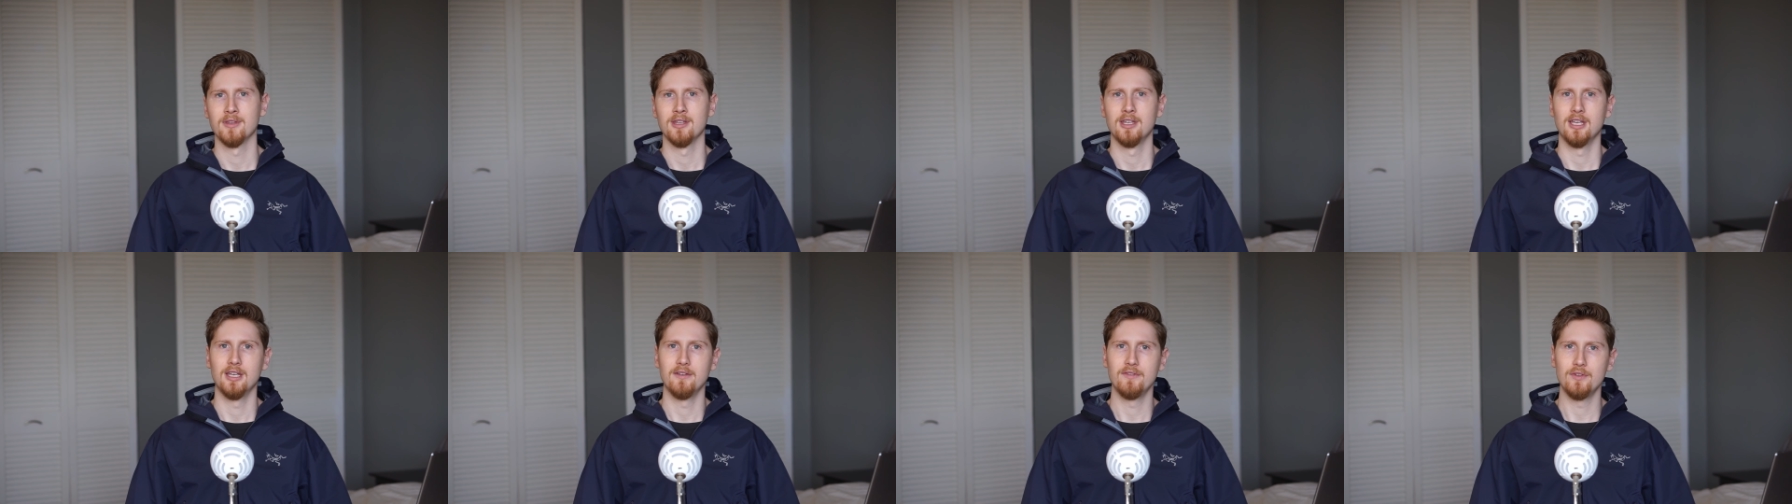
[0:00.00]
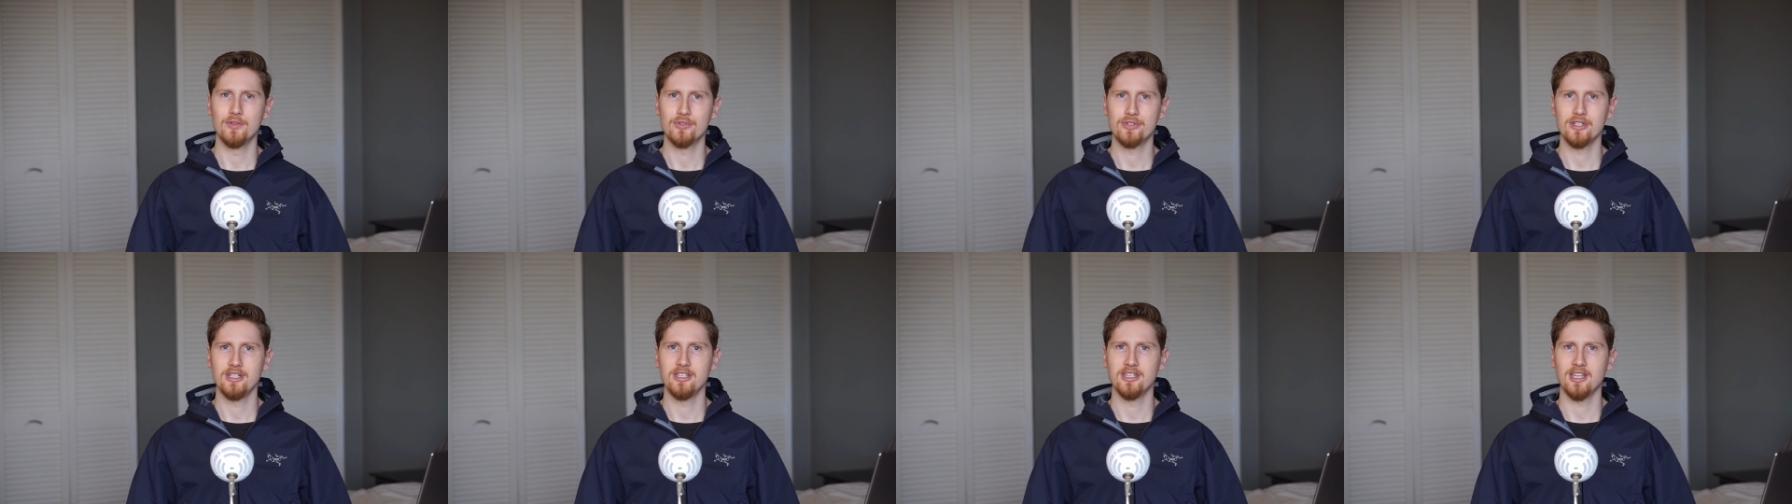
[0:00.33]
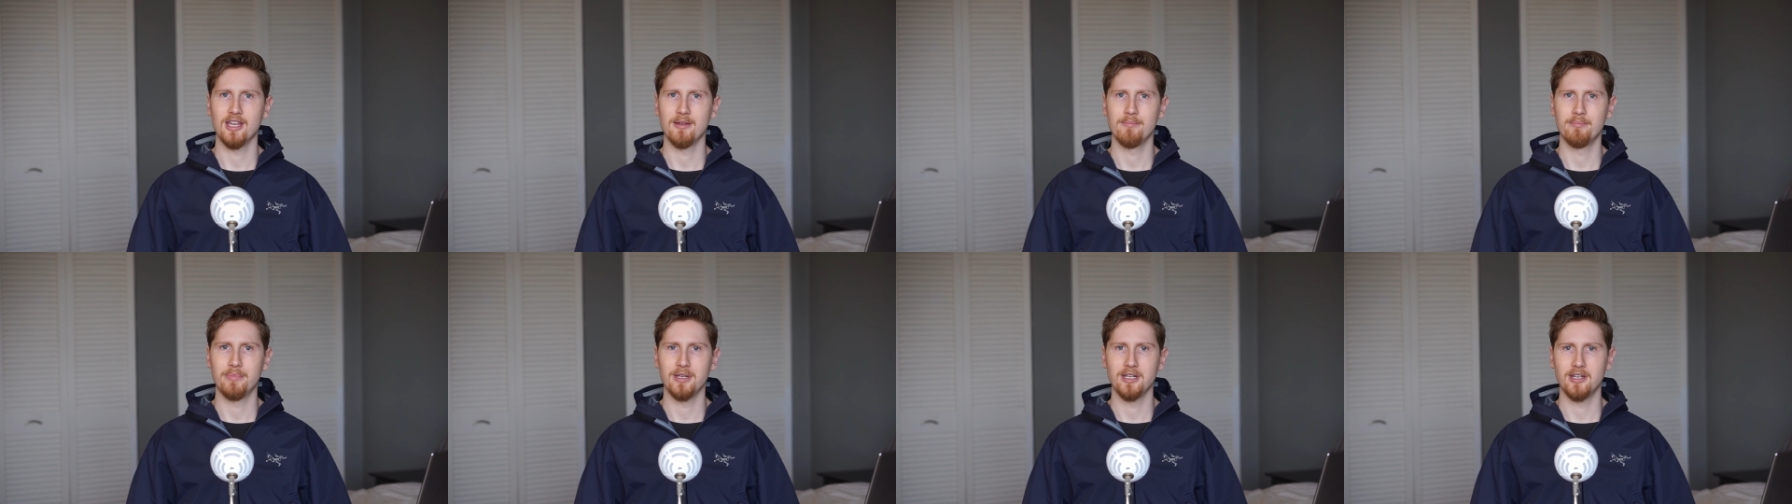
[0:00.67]
If you've seen
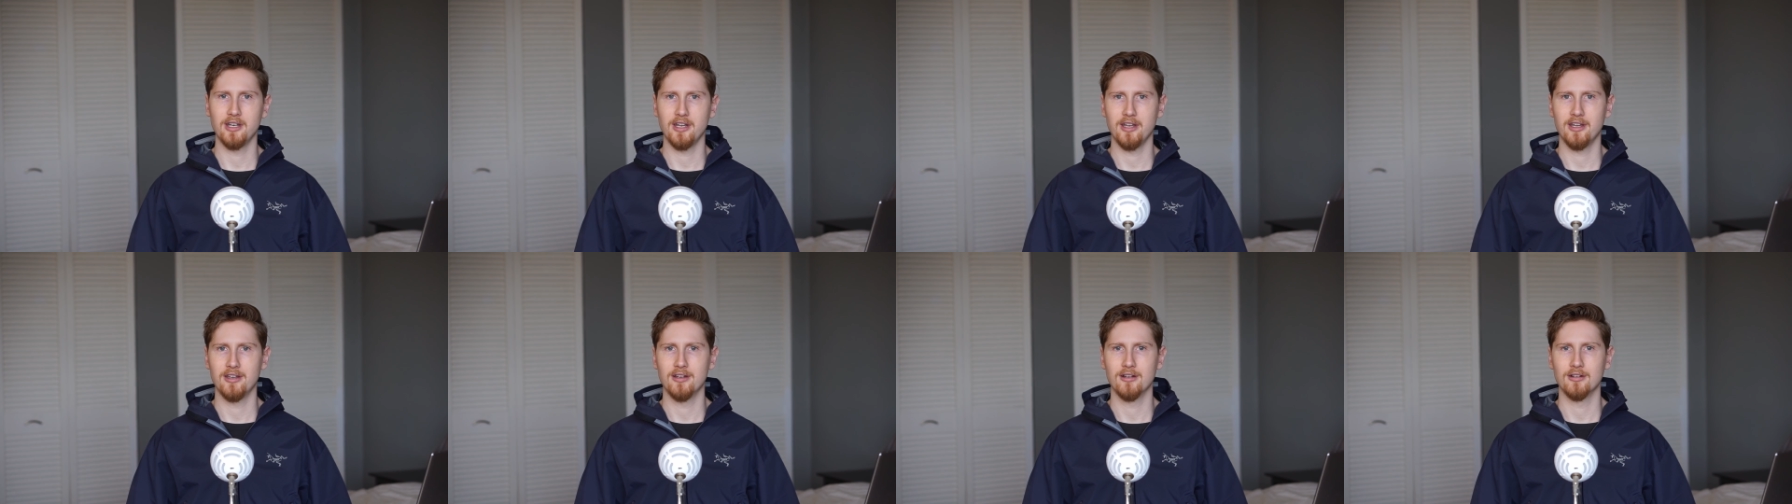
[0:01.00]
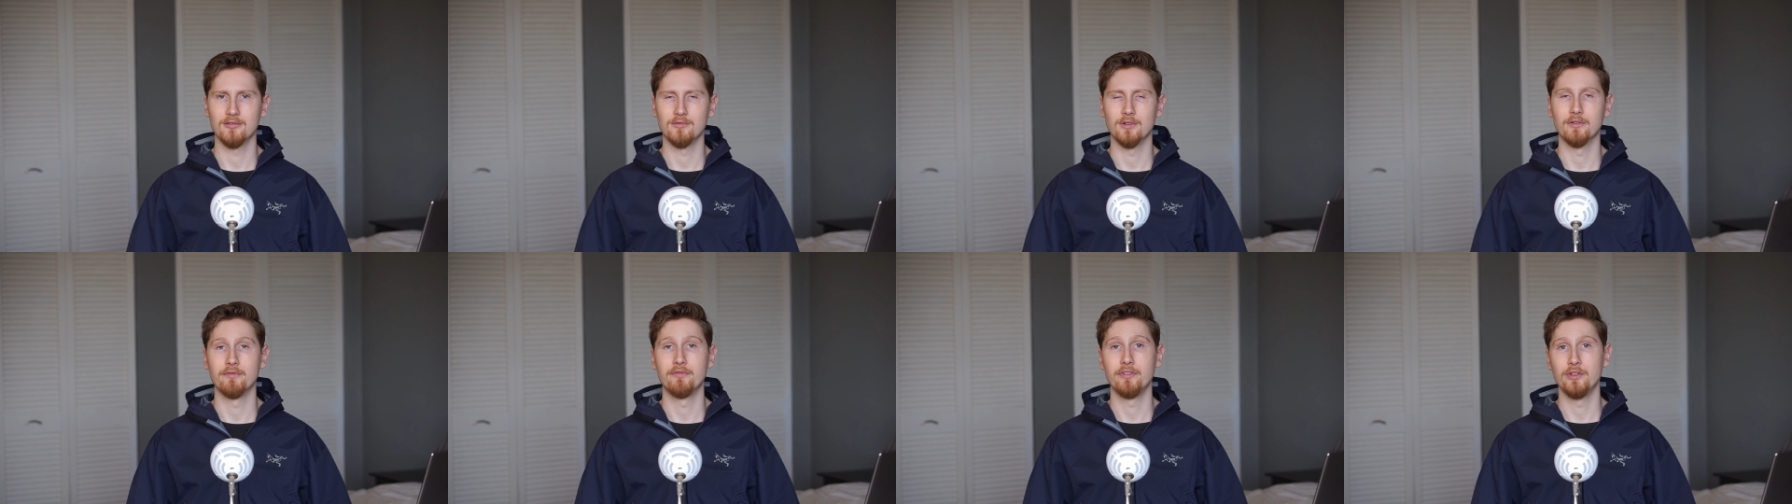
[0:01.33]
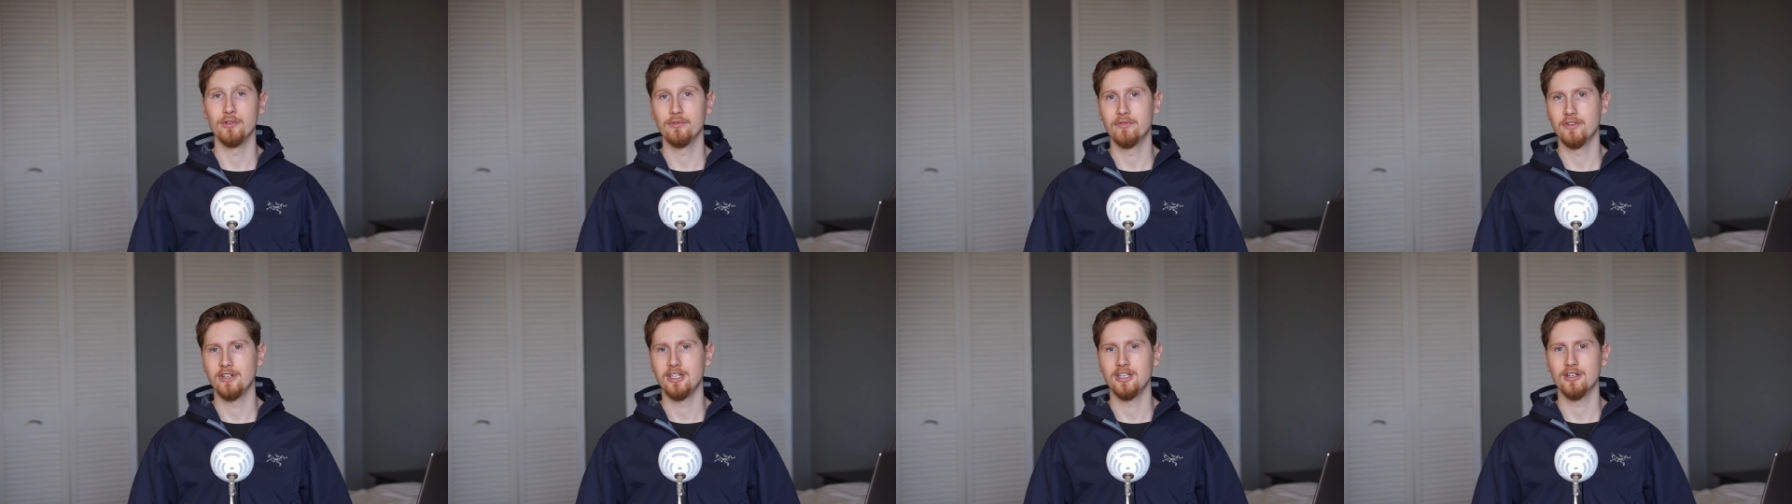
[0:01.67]
that Beta AR
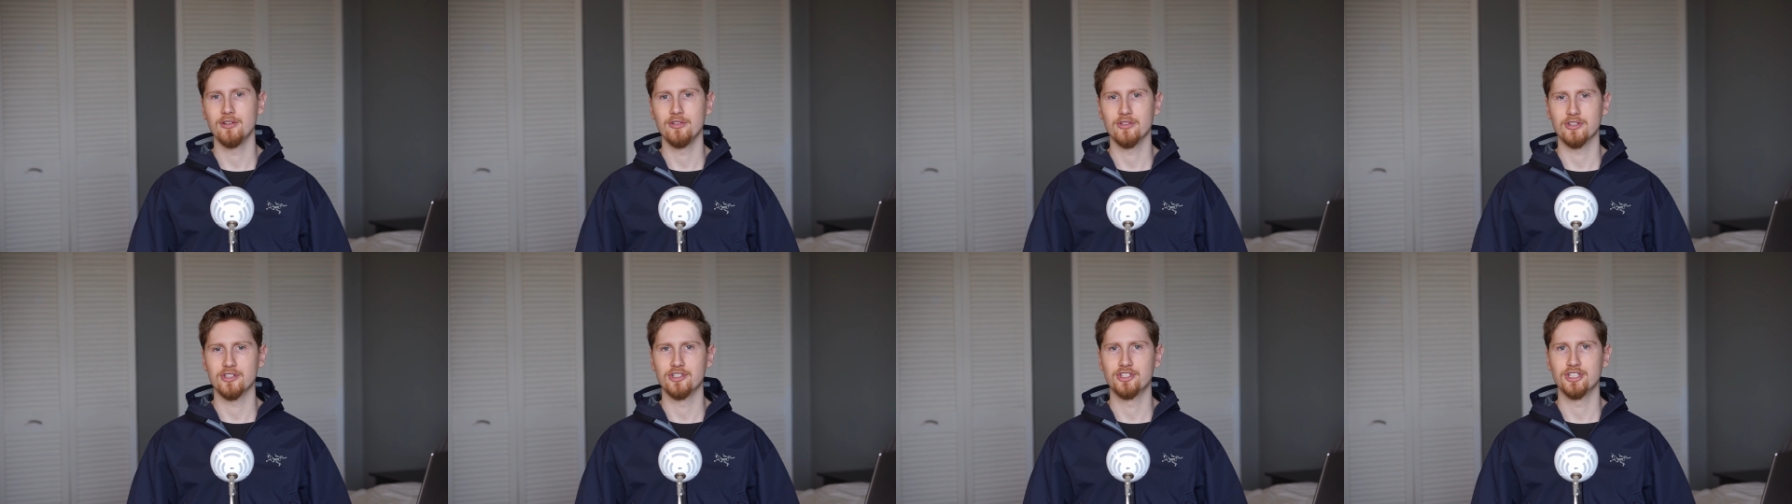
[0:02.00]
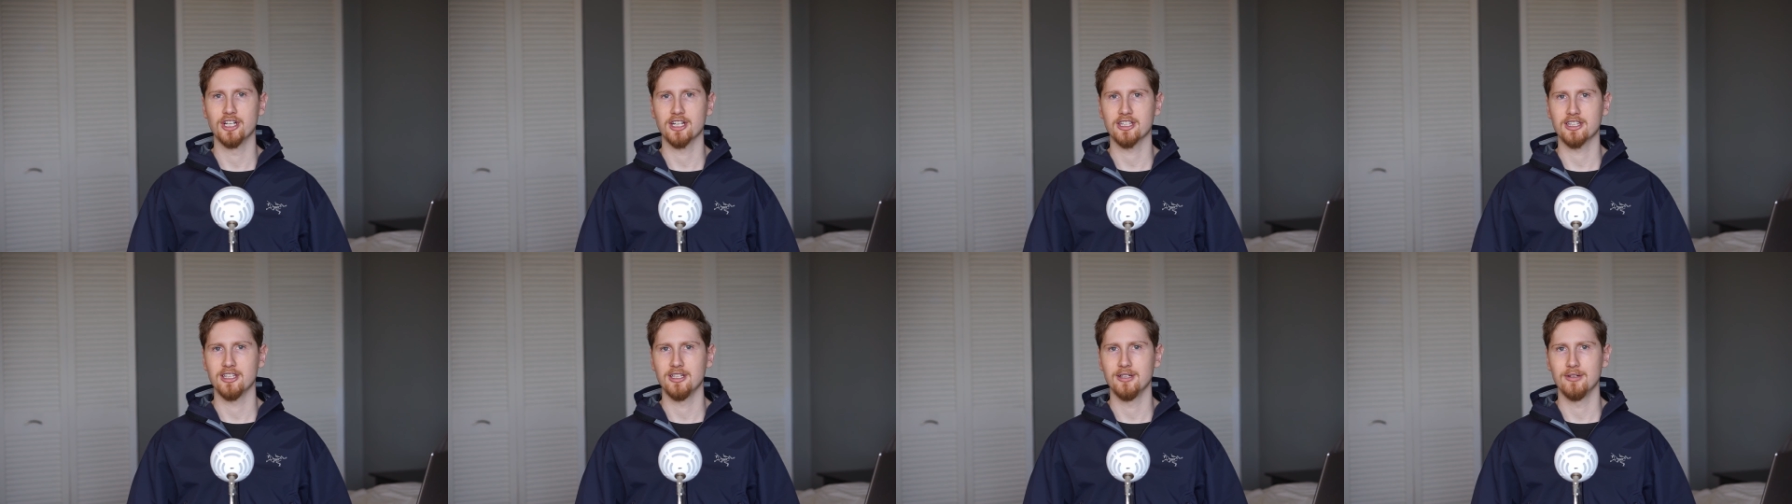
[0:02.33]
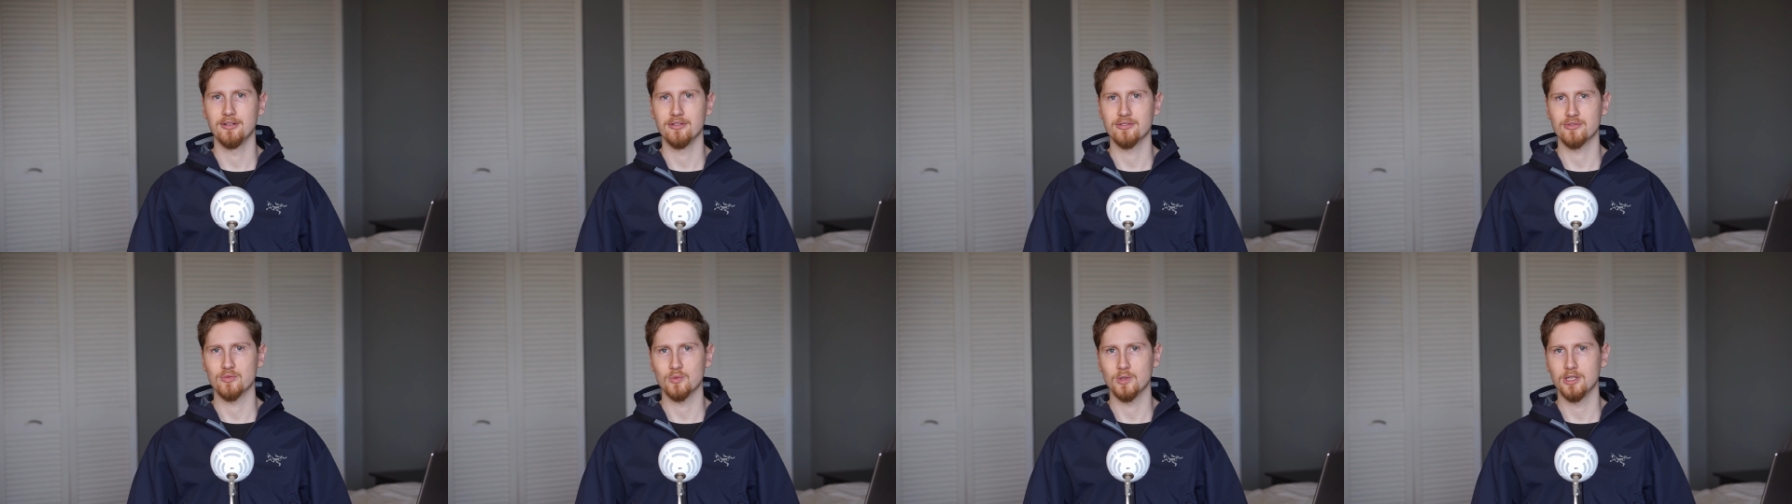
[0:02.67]
review video, you can check that out
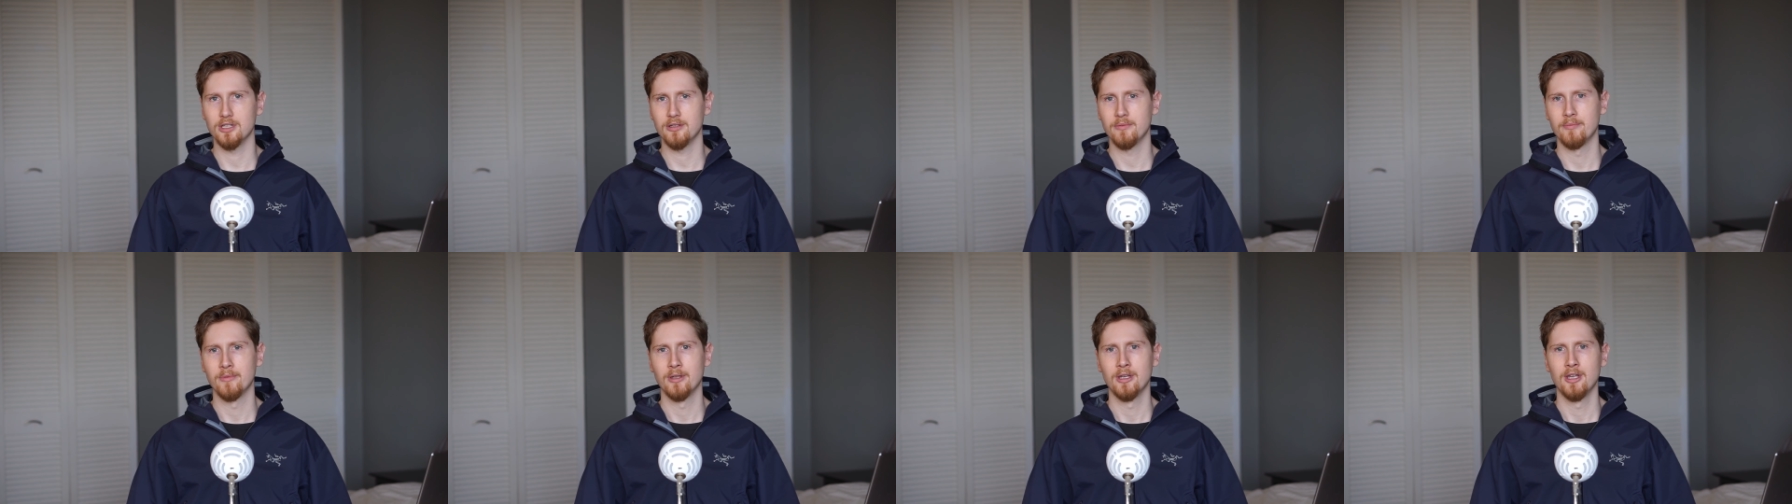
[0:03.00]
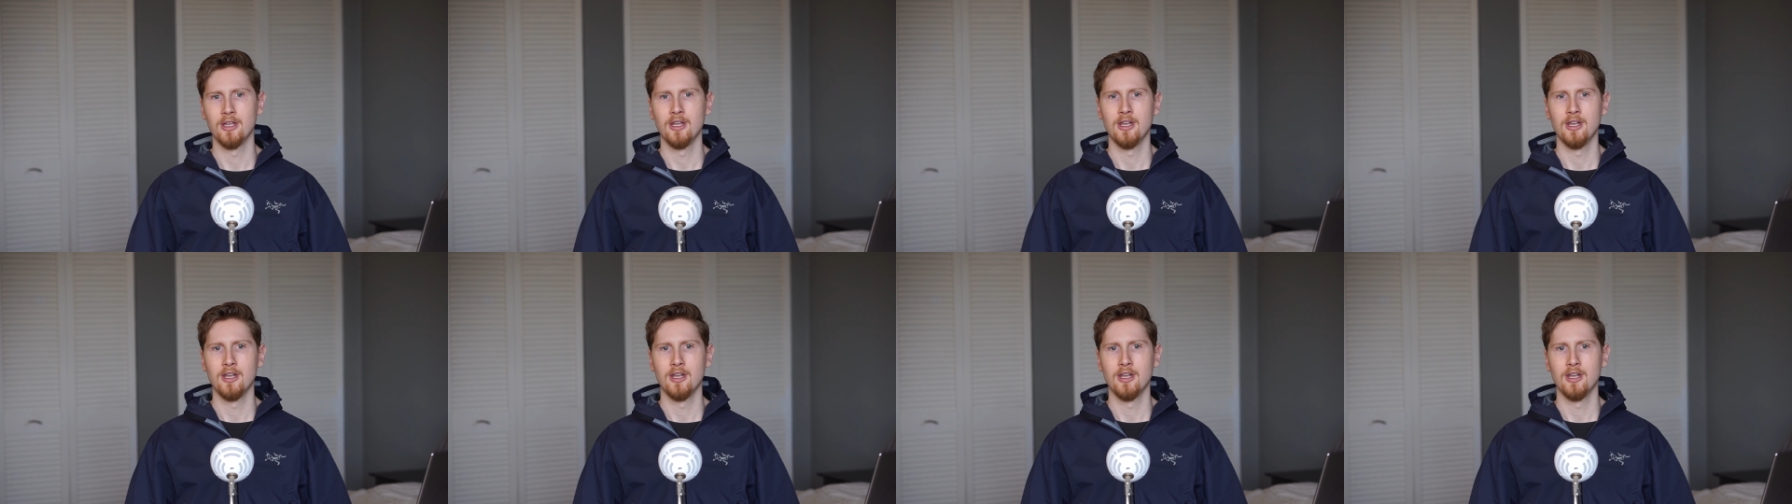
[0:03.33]
as well.